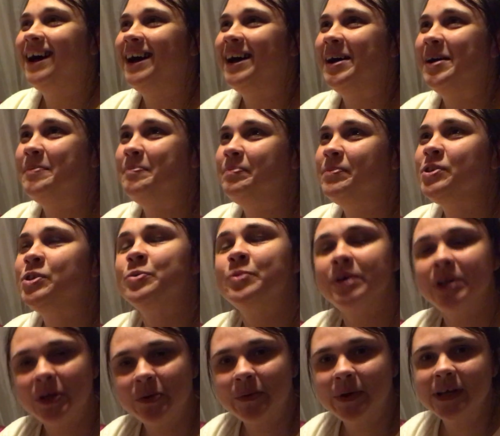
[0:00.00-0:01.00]
um so
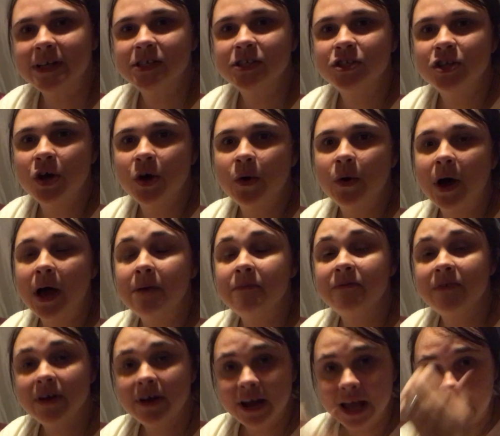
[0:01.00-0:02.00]
anyway so I'm
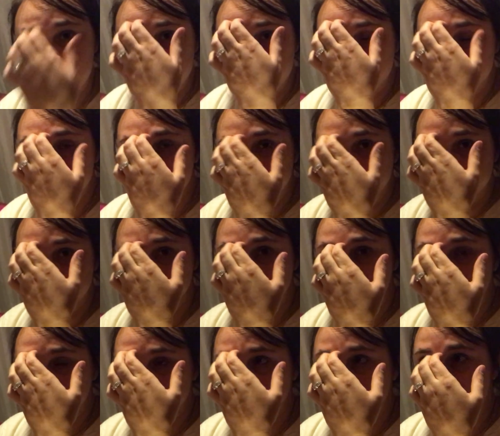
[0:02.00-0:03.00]
very happy with my
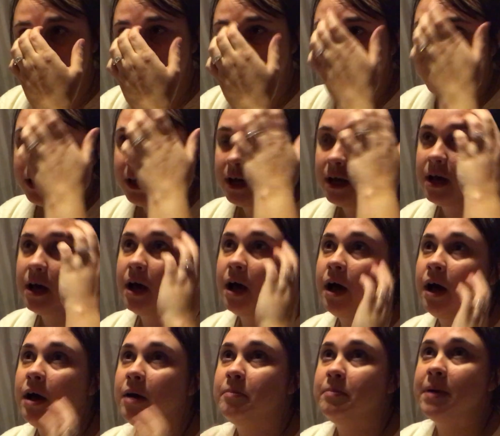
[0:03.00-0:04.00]
decision
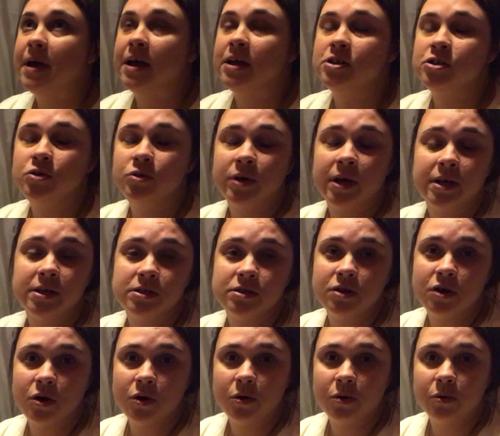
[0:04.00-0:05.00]
um, as you guys
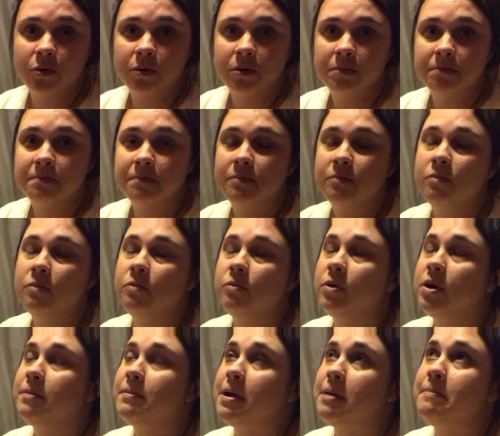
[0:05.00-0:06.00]
know,
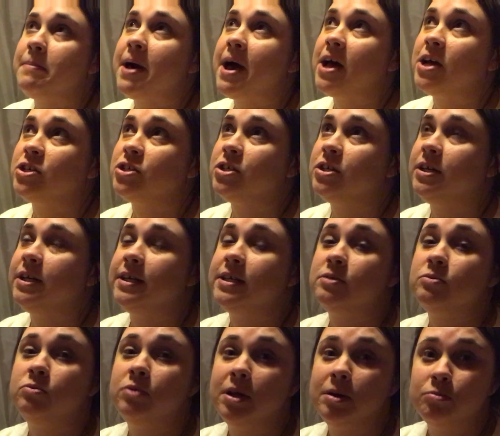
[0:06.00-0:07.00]
one of my passion
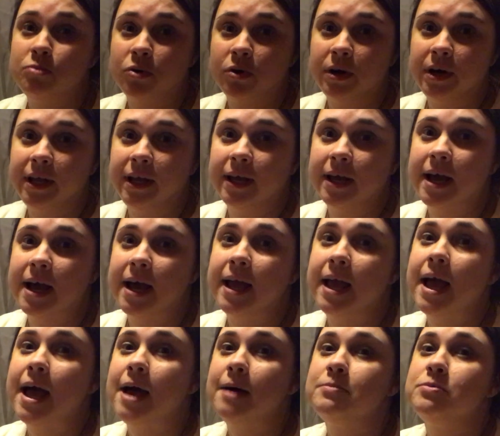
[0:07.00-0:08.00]
is reborning.
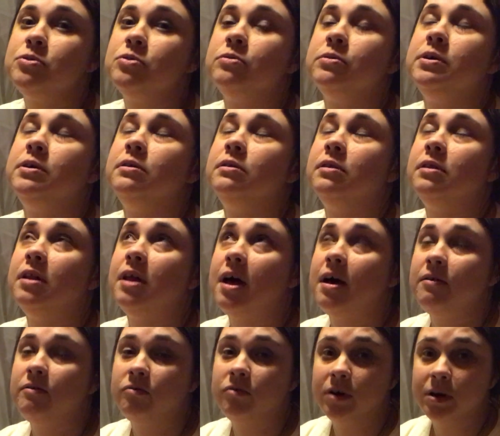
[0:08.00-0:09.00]
I absolutely
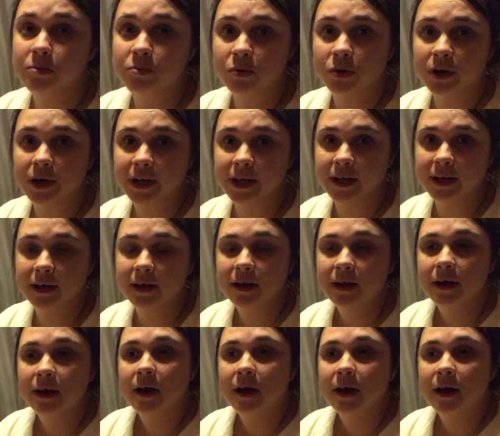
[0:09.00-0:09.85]
love reborning.